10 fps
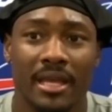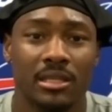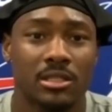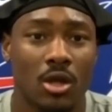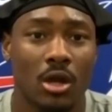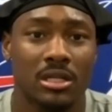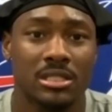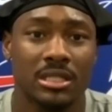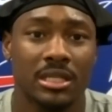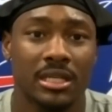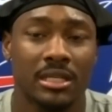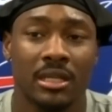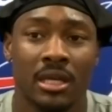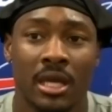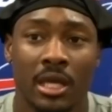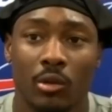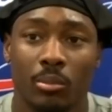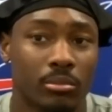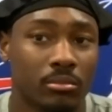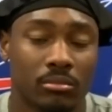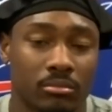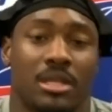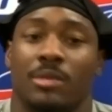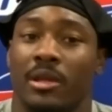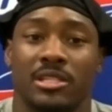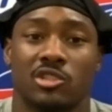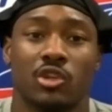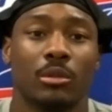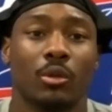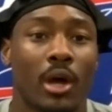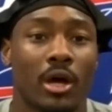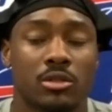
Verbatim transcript: He can start in this league. he he he plays extremely well.